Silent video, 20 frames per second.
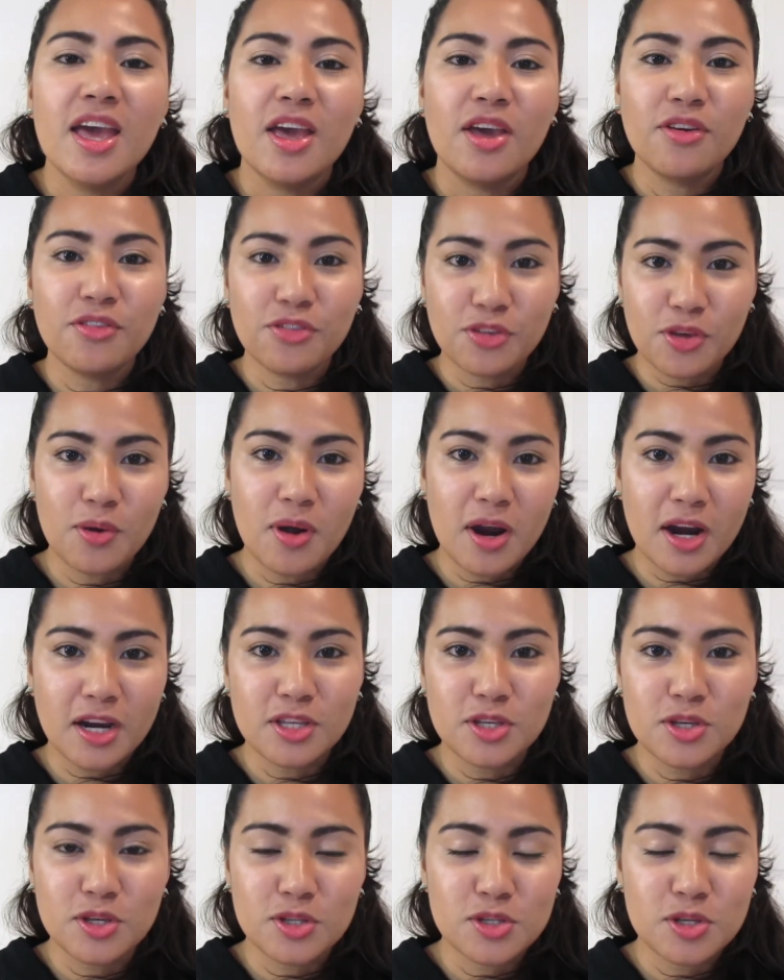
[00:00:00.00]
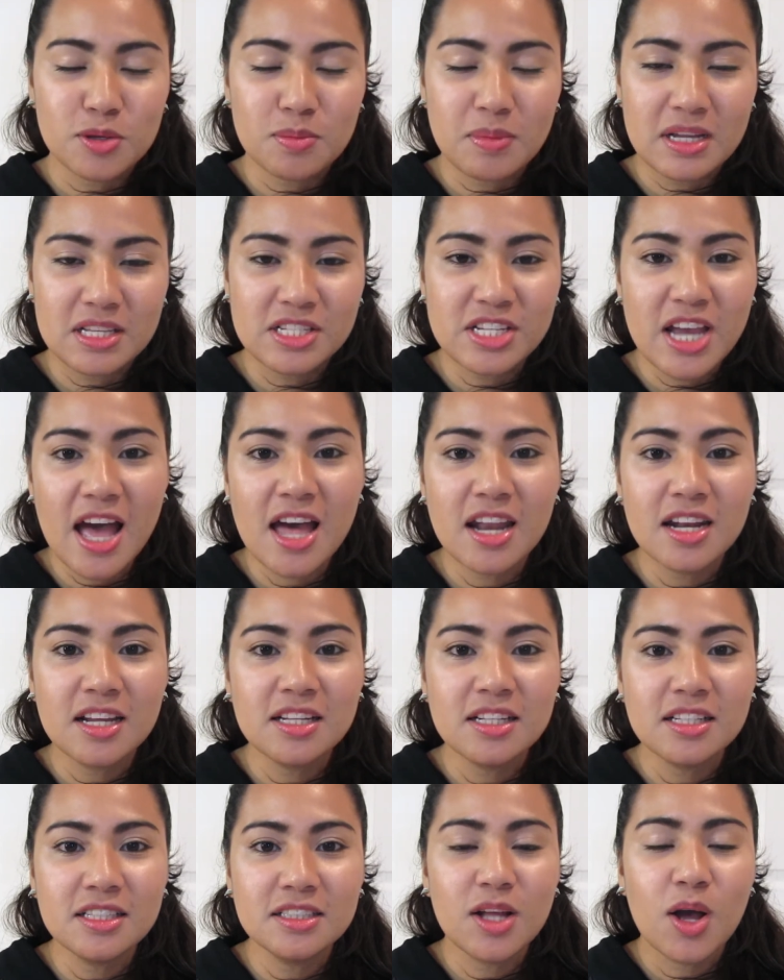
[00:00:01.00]
If you are new to my
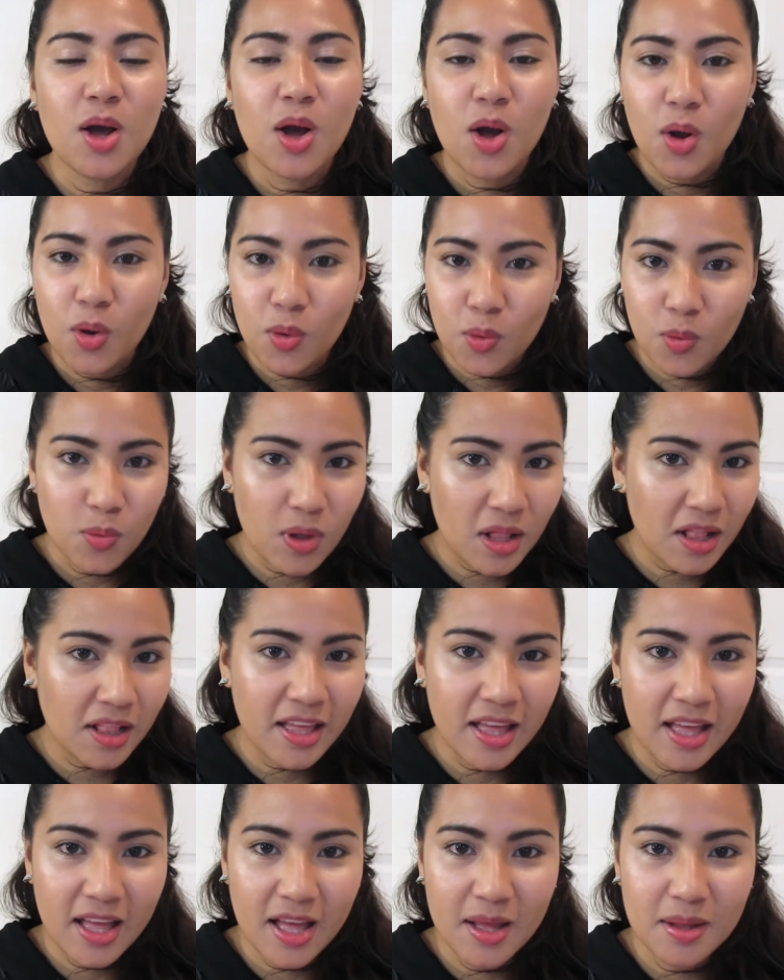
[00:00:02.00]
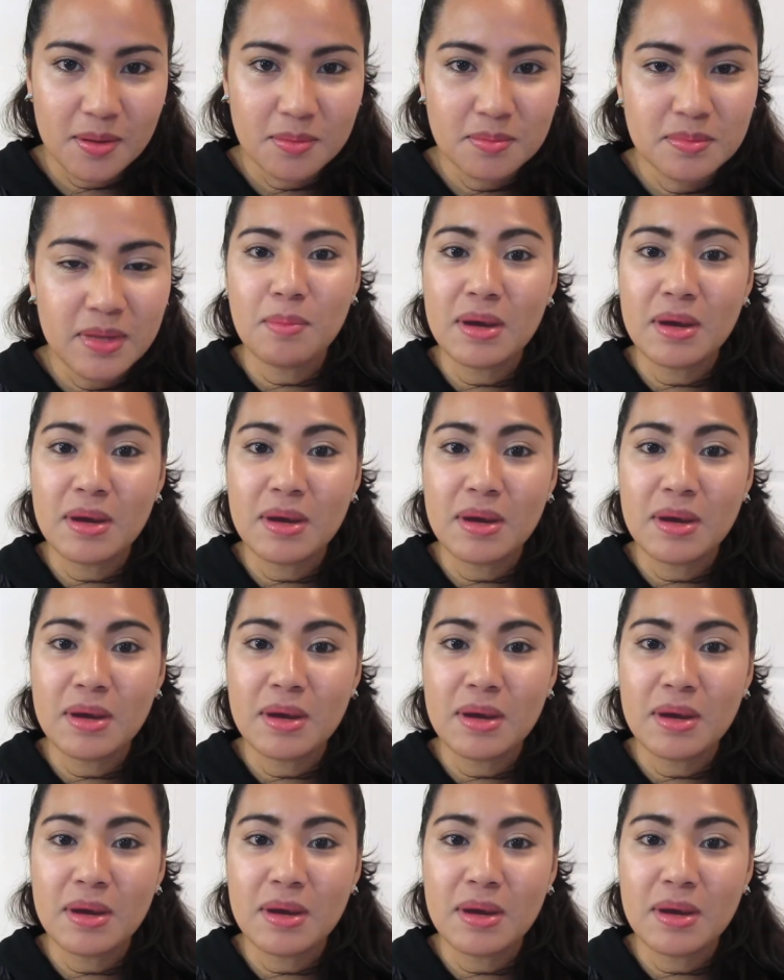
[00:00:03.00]
channel, welcome.